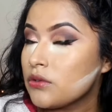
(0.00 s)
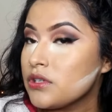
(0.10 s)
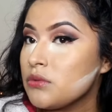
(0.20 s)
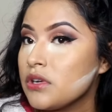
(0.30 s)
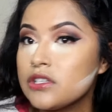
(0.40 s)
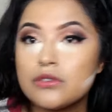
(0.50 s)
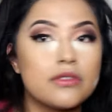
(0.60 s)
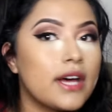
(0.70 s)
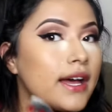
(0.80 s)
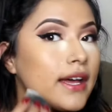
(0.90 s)
The reason I want to
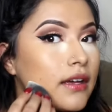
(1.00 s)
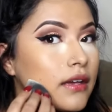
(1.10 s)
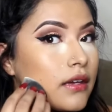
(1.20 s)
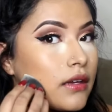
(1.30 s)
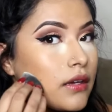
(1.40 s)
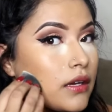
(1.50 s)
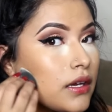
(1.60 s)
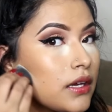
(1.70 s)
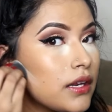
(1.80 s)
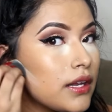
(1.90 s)
do that,
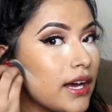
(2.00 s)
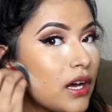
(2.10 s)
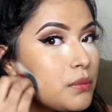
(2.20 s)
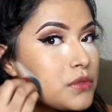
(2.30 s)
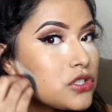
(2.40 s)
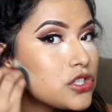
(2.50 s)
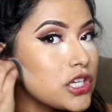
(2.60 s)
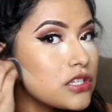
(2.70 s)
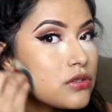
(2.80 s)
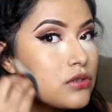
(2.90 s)
it helps
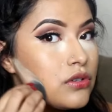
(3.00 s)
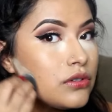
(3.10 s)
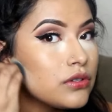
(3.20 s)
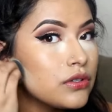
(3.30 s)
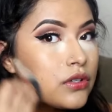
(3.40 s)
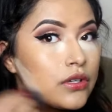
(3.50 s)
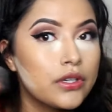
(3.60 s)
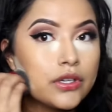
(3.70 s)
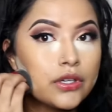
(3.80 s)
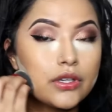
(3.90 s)
chisel
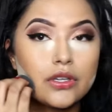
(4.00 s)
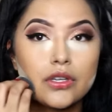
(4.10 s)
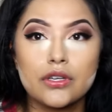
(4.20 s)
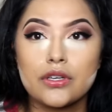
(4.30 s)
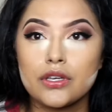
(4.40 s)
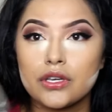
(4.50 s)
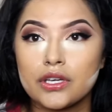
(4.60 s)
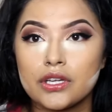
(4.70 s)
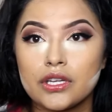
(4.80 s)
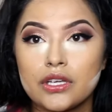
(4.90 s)

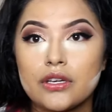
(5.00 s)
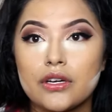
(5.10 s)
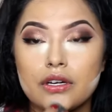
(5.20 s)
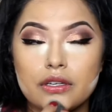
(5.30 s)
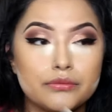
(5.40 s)
any,